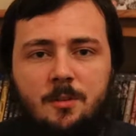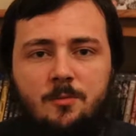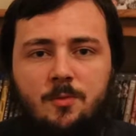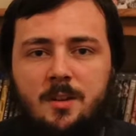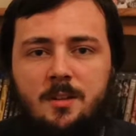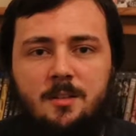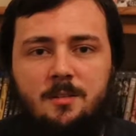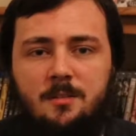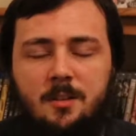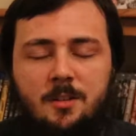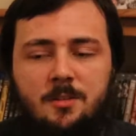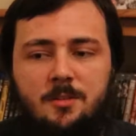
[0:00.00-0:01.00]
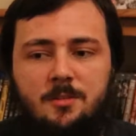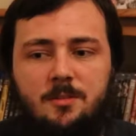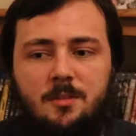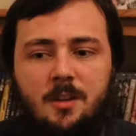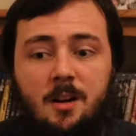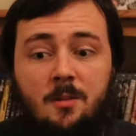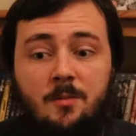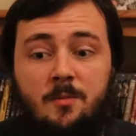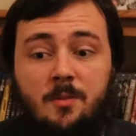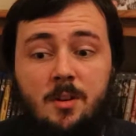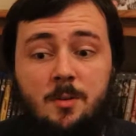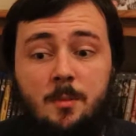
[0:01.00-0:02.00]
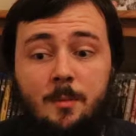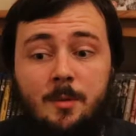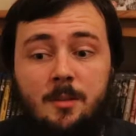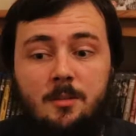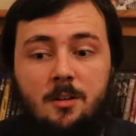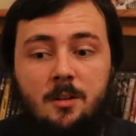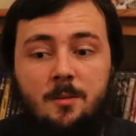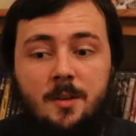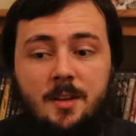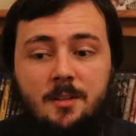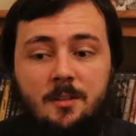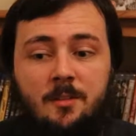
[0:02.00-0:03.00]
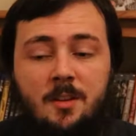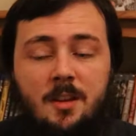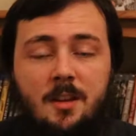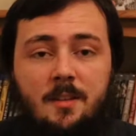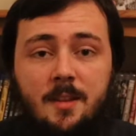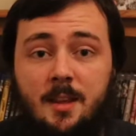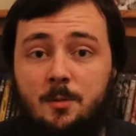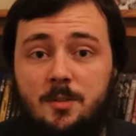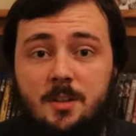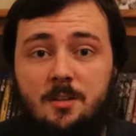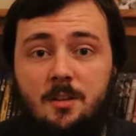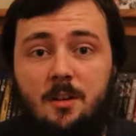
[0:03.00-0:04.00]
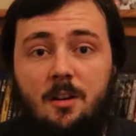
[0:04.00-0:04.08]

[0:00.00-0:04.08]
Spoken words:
really, I love the first Mummy that he was in,